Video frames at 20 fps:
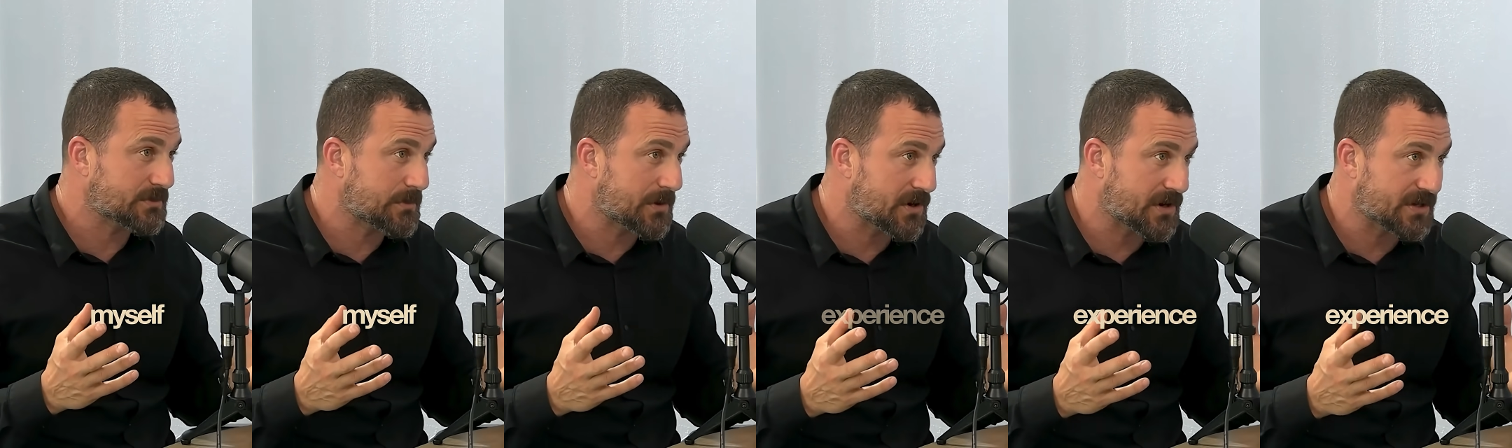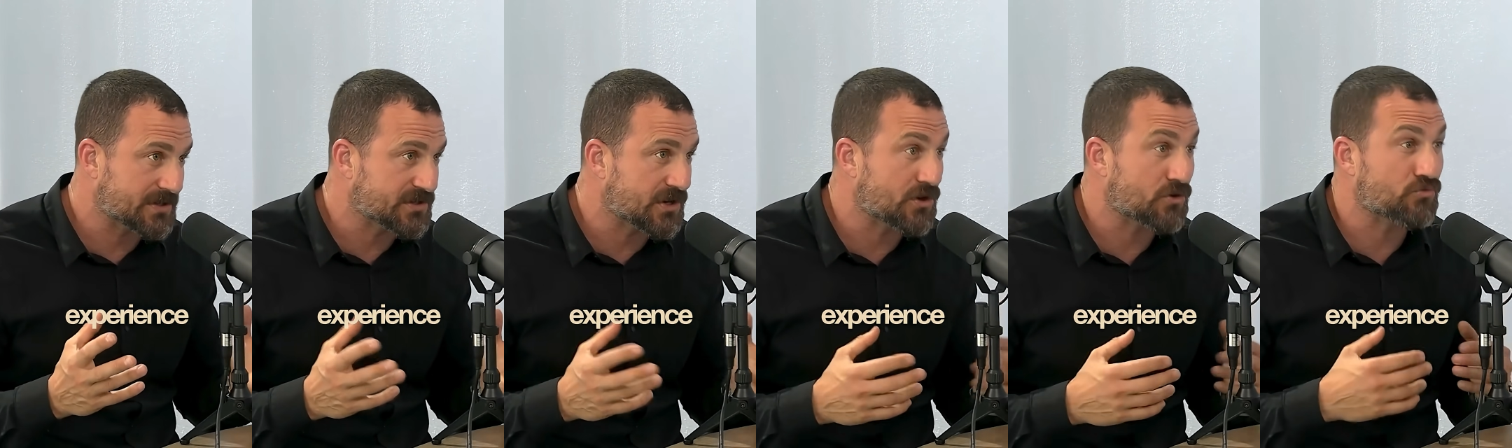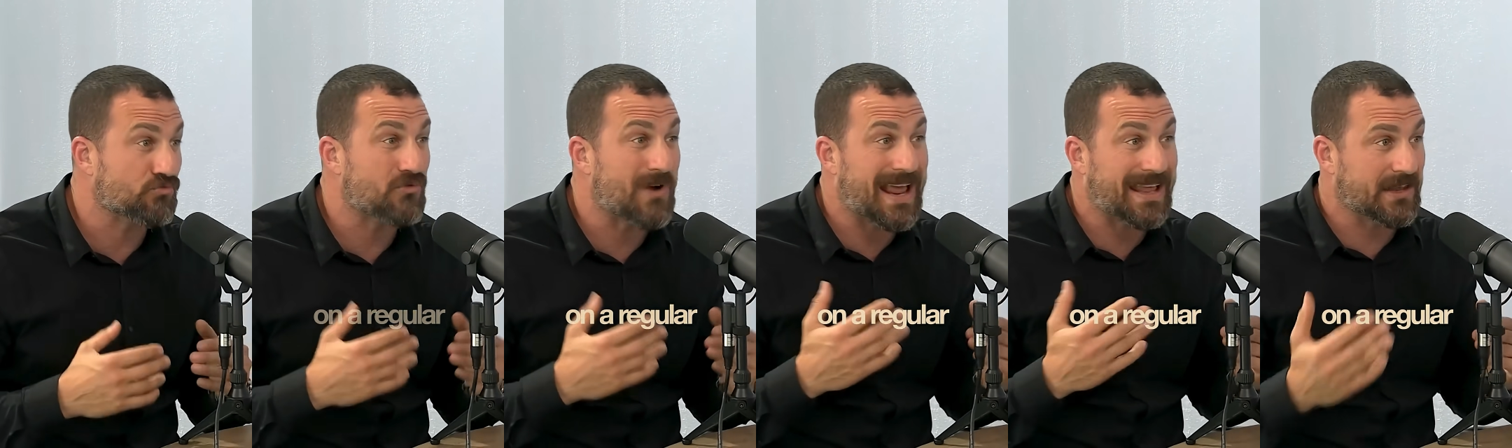experience
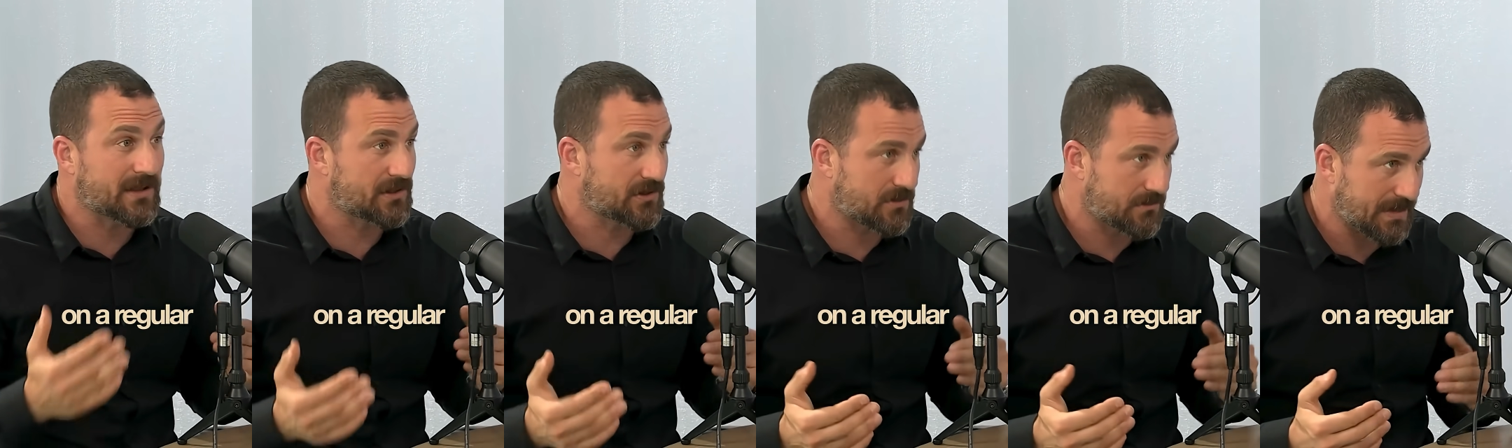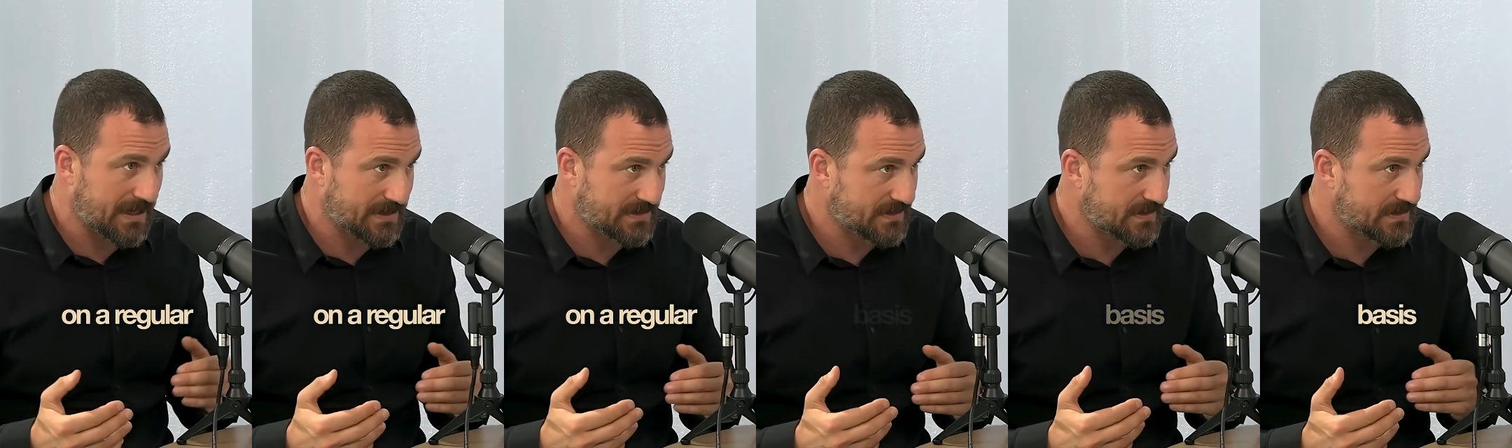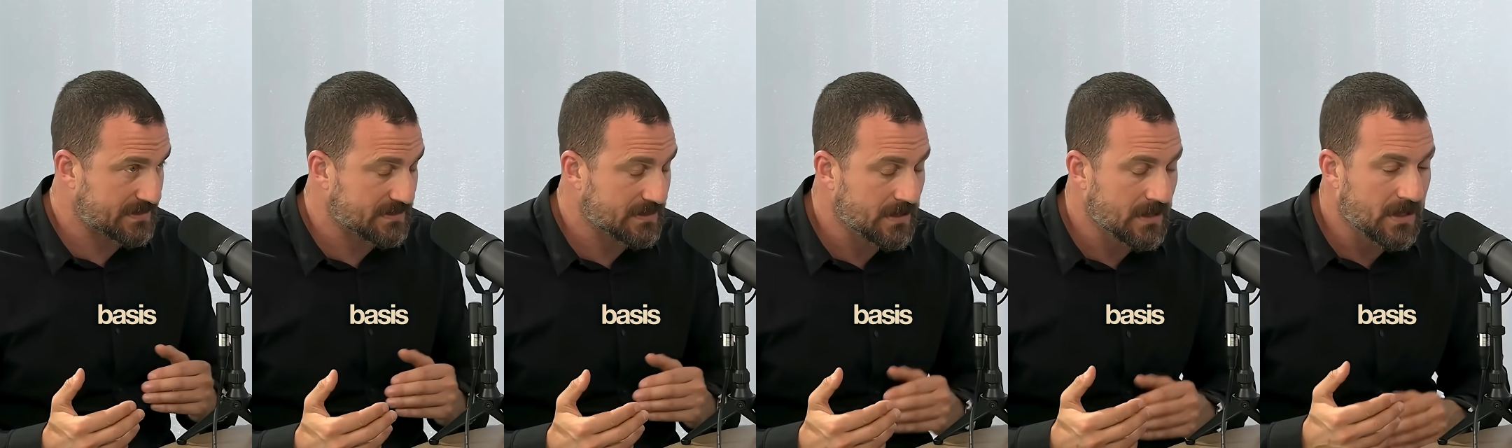on a regular
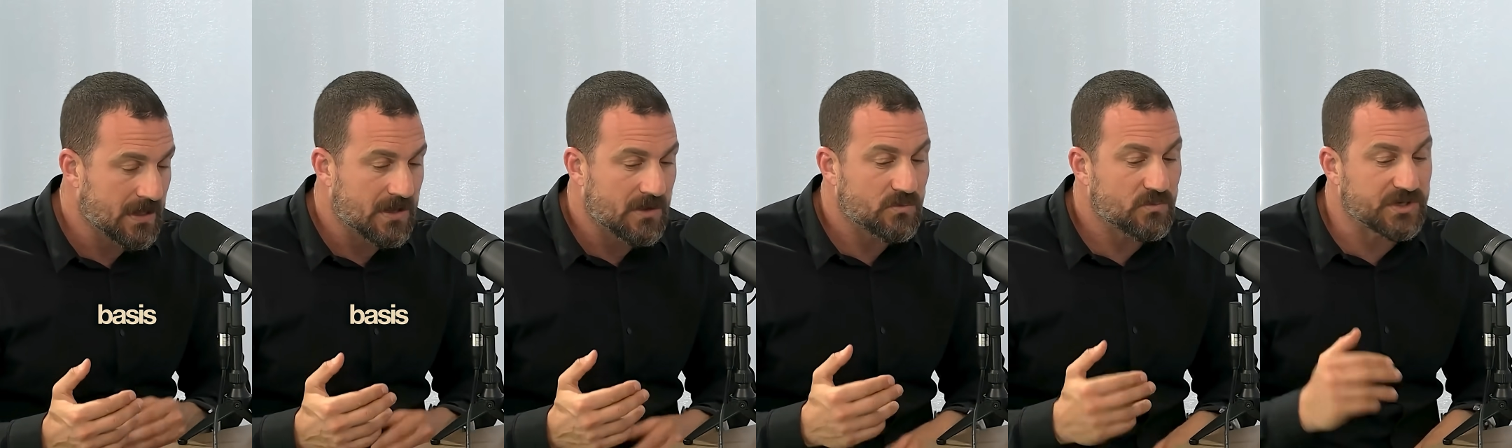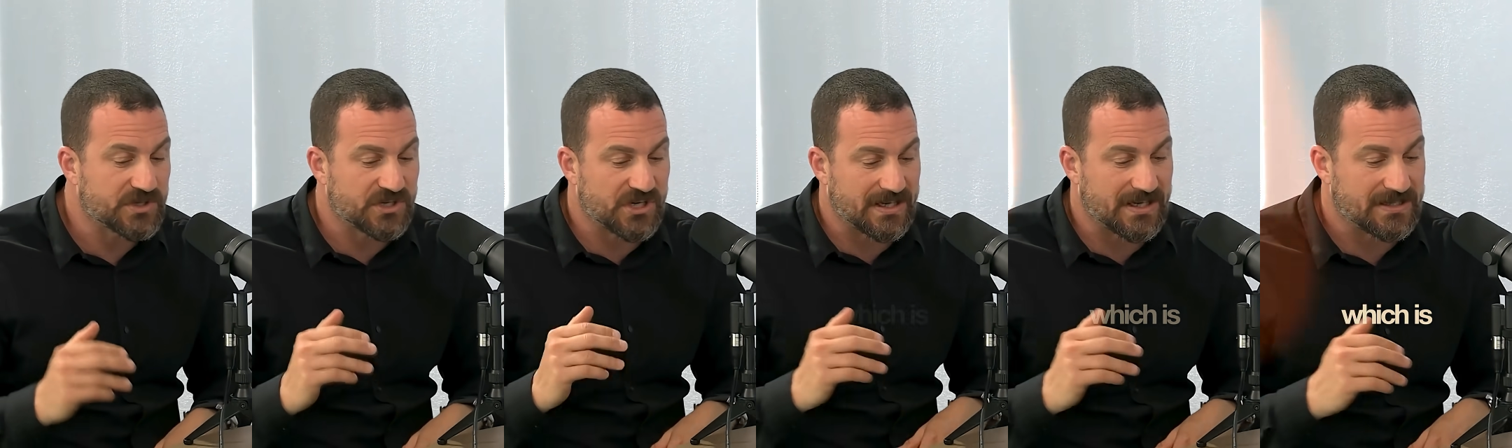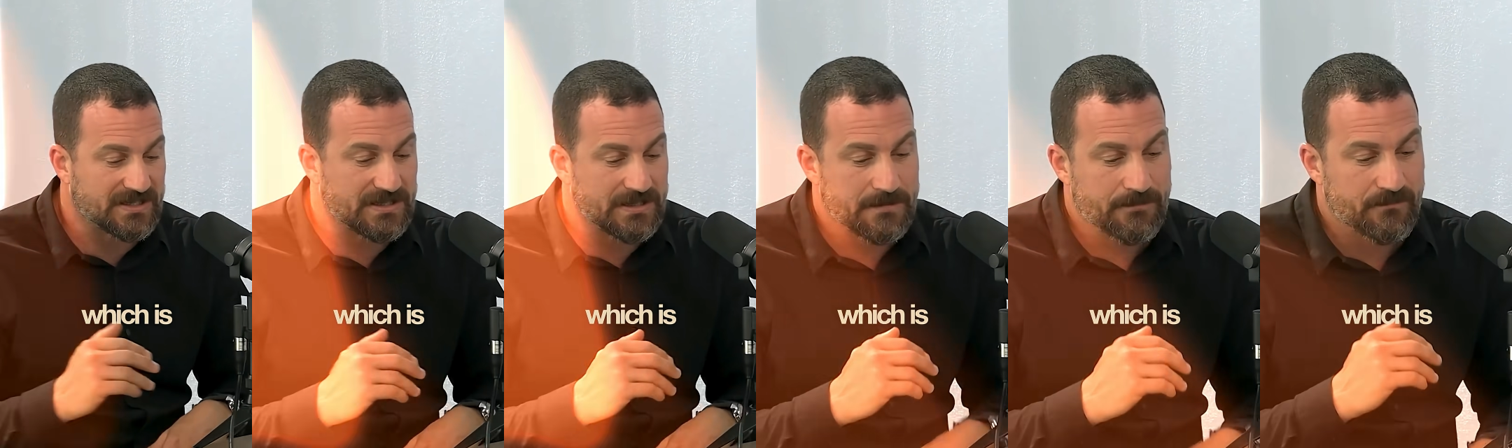basis, which
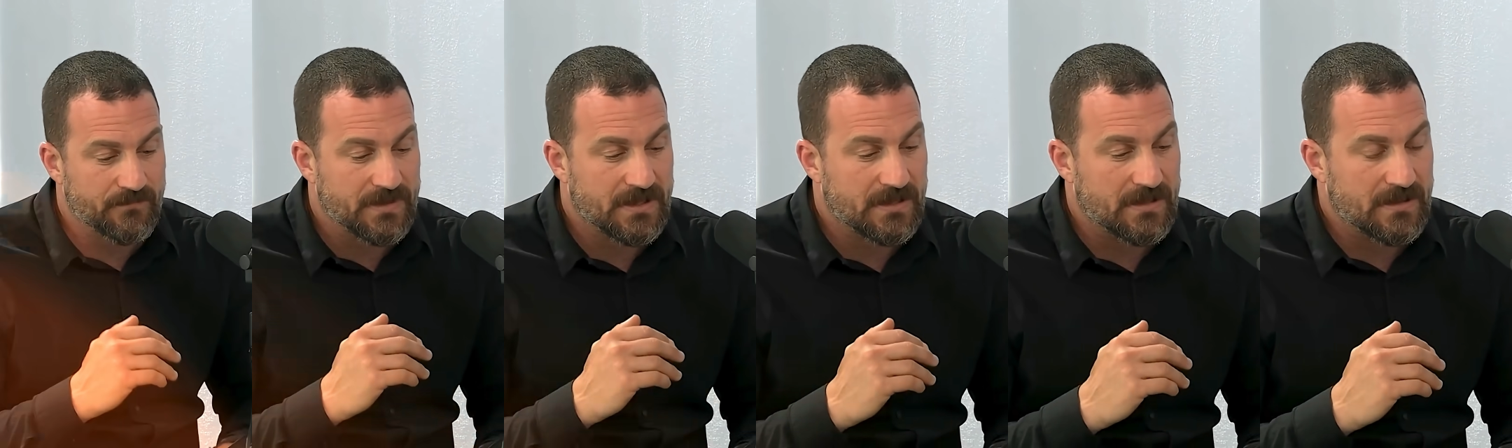is